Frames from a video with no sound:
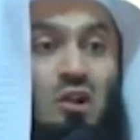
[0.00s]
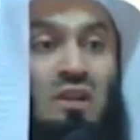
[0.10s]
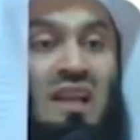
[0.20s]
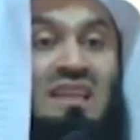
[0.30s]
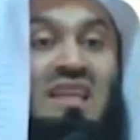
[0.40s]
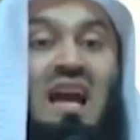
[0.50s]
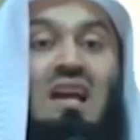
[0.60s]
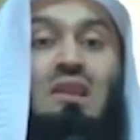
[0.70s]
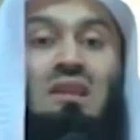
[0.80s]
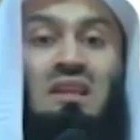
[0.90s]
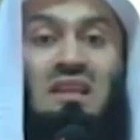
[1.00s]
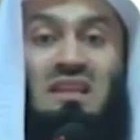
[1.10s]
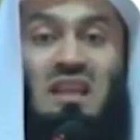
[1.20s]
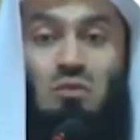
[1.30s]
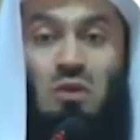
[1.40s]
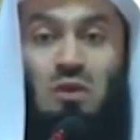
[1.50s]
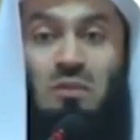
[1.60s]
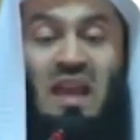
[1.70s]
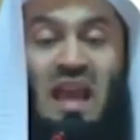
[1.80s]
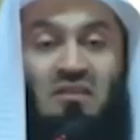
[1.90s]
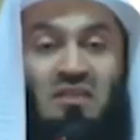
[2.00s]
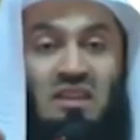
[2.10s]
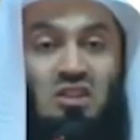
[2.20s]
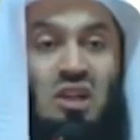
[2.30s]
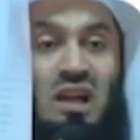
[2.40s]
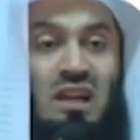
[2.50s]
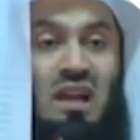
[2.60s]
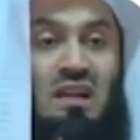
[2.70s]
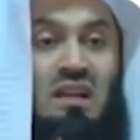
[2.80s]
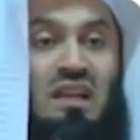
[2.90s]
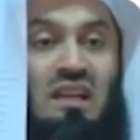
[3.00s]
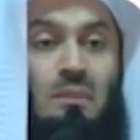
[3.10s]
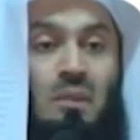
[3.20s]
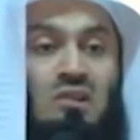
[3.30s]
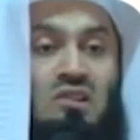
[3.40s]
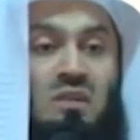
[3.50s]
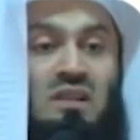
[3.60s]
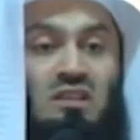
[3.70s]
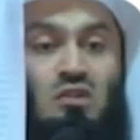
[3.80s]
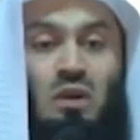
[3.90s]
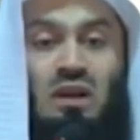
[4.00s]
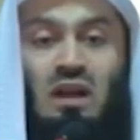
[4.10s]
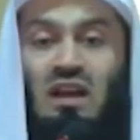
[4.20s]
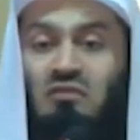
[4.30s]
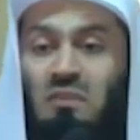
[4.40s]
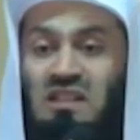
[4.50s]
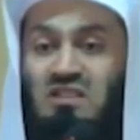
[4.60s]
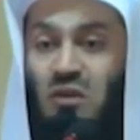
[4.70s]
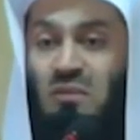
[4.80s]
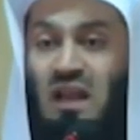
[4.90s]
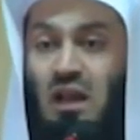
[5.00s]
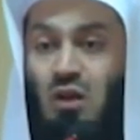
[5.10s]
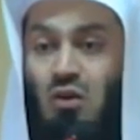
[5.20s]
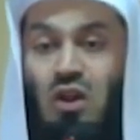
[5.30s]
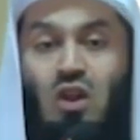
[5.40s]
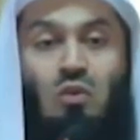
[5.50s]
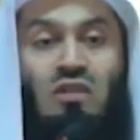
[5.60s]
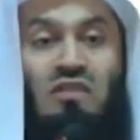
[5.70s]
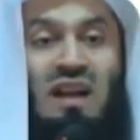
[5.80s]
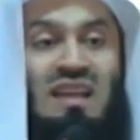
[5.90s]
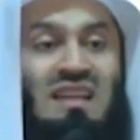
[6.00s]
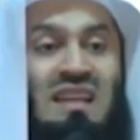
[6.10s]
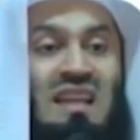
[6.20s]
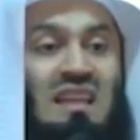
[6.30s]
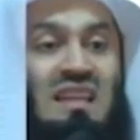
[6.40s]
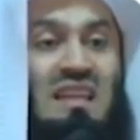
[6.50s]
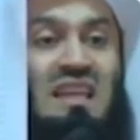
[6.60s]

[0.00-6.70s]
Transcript: Look at the other Eid that we will be having inshallah in approximately 2.5 months from now. We find the